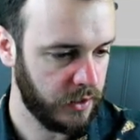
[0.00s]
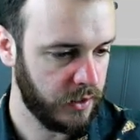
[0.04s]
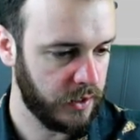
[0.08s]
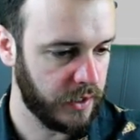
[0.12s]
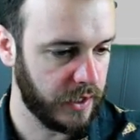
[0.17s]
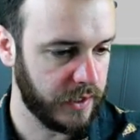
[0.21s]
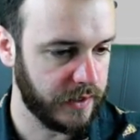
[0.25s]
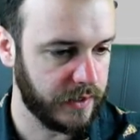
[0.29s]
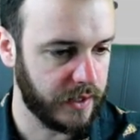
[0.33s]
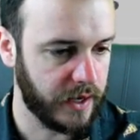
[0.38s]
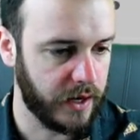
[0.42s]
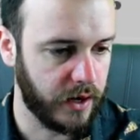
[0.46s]

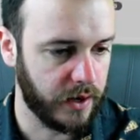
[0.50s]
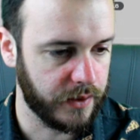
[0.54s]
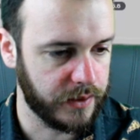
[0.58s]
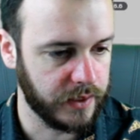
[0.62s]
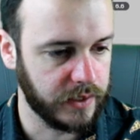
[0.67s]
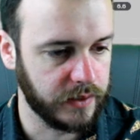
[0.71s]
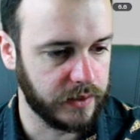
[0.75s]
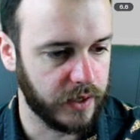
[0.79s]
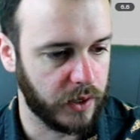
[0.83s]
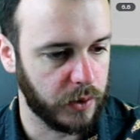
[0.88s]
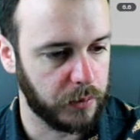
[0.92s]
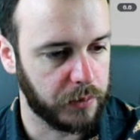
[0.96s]
And that I think
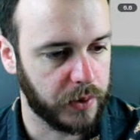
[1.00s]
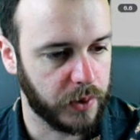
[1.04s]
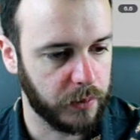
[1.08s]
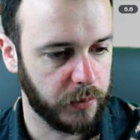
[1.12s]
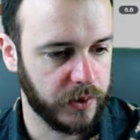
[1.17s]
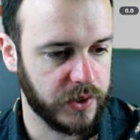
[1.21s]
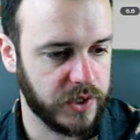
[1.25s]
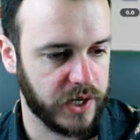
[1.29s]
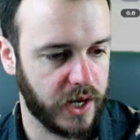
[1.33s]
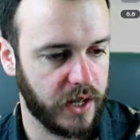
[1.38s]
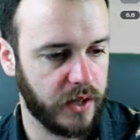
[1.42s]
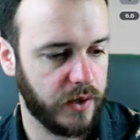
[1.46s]
they'll probably
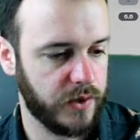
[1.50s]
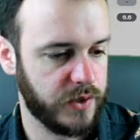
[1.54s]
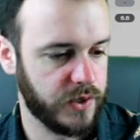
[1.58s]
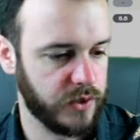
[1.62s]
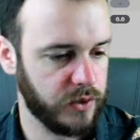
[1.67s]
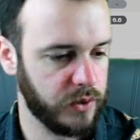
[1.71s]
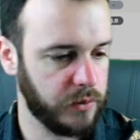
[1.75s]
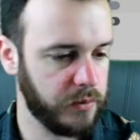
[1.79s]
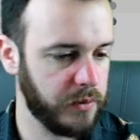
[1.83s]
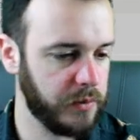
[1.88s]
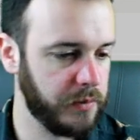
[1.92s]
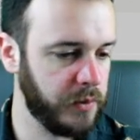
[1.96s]
challenge a
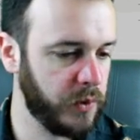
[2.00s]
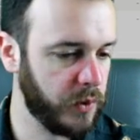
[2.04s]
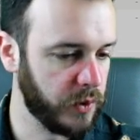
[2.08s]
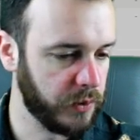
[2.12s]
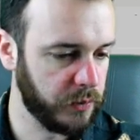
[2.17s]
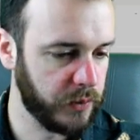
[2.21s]
little bit more than